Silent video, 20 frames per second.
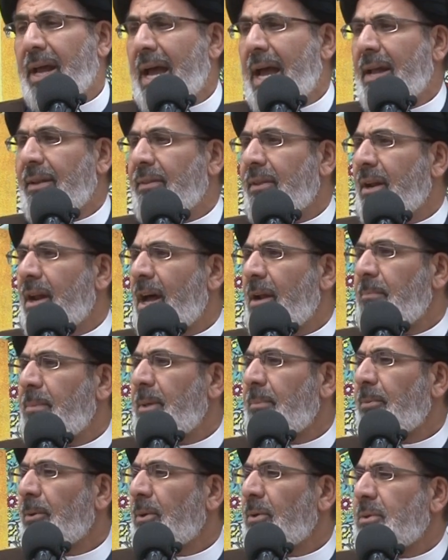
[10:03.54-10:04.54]
hand, there are
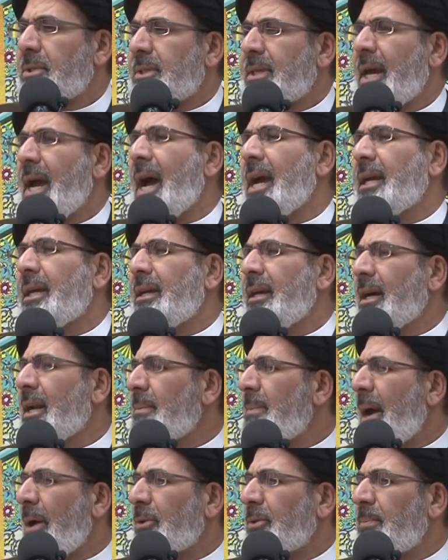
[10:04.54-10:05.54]
people who say, I care
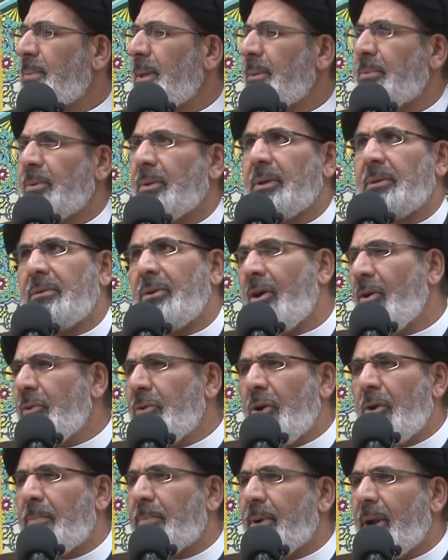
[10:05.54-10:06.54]
about people. No,
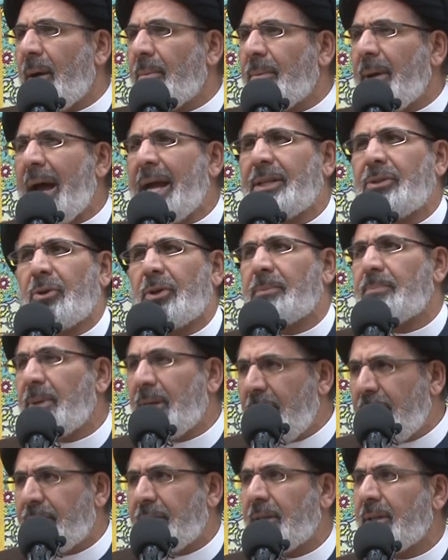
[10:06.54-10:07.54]
no problem. I don't
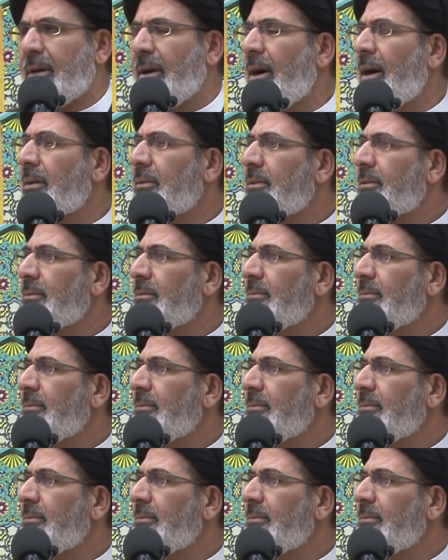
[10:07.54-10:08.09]
believe in God.